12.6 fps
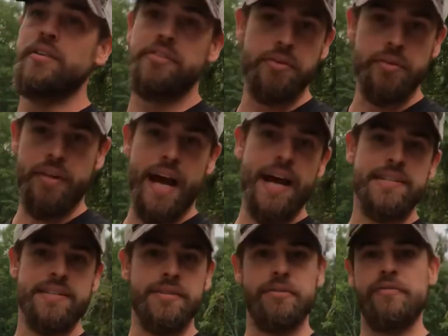
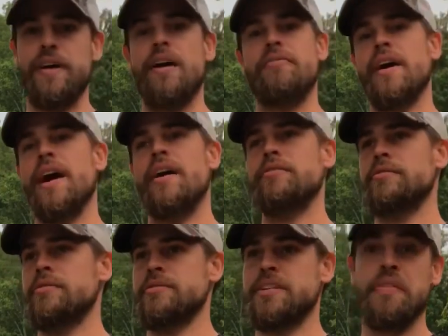2,000 or
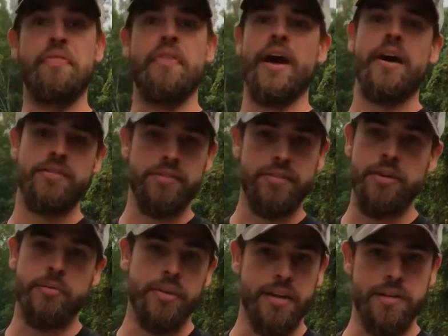5,000 or 10,000
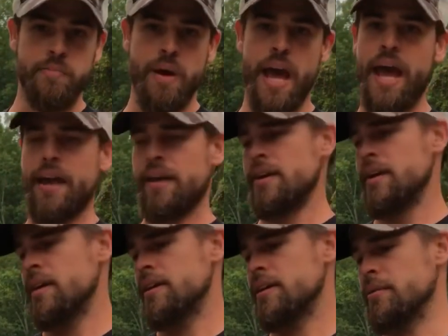cubic inch pack,
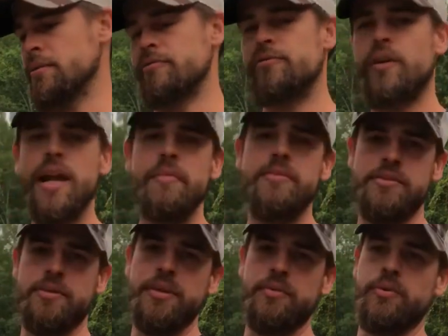the frame
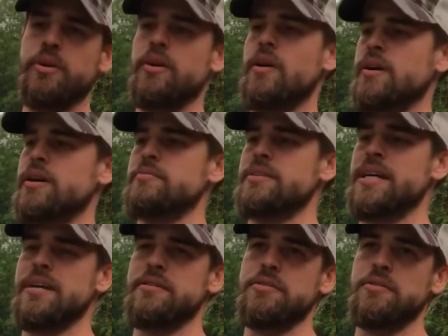is really where it all comes
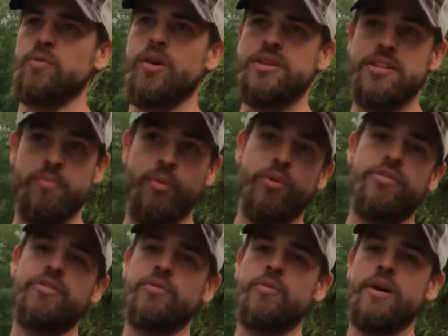down to. What
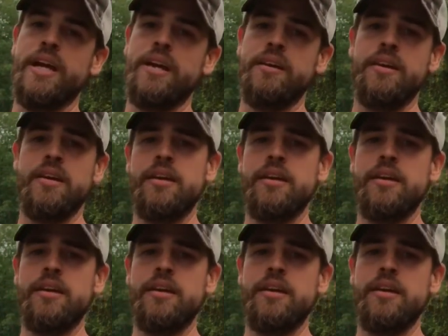supports the weight,